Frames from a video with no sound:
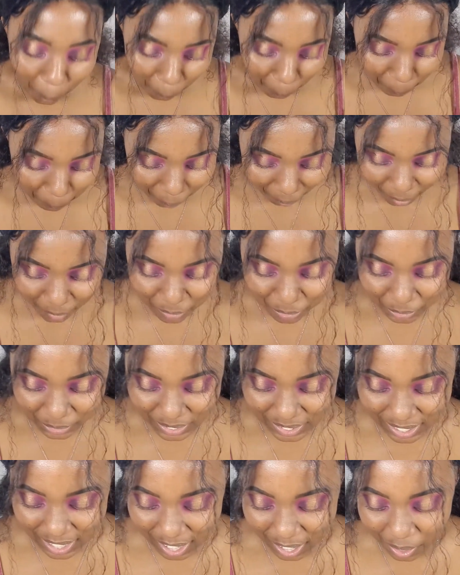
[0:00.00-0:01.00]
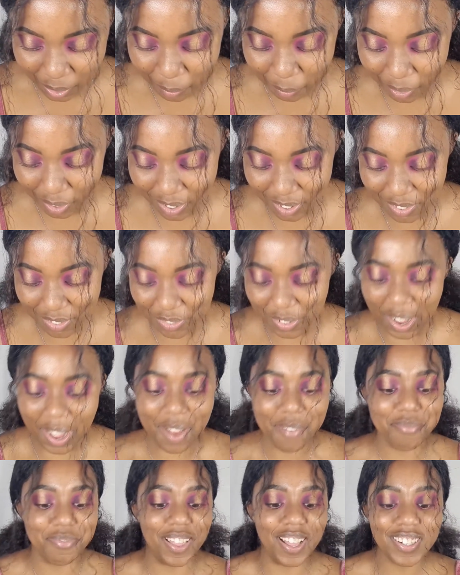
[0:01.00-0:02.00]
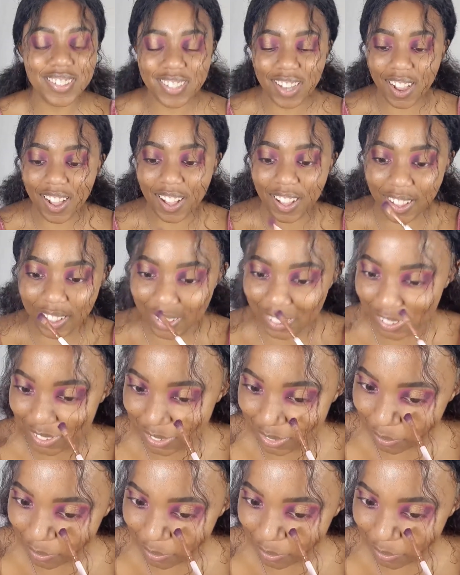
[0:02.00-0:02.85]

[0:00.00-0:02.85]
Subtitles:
But like, what if I'm that child?